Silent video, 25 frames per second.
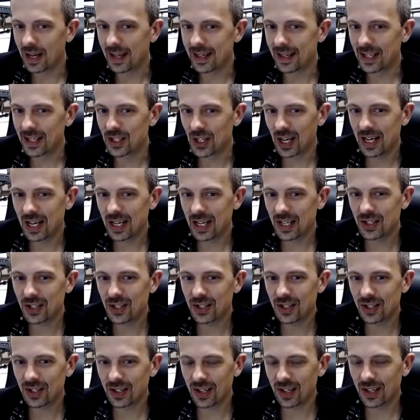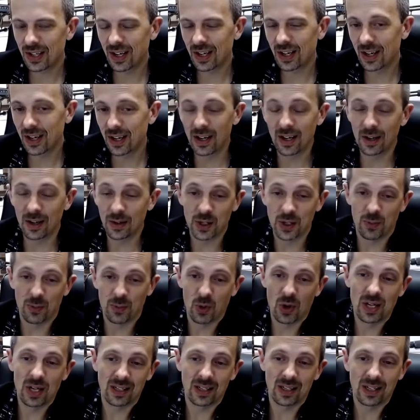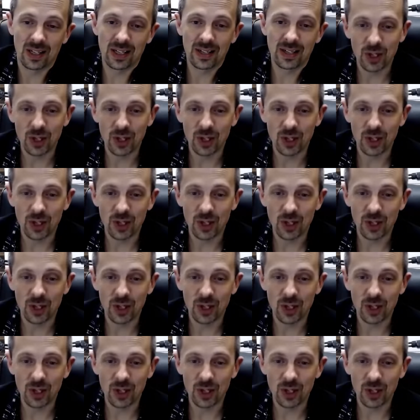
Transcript: In this case, unsurprisingly, a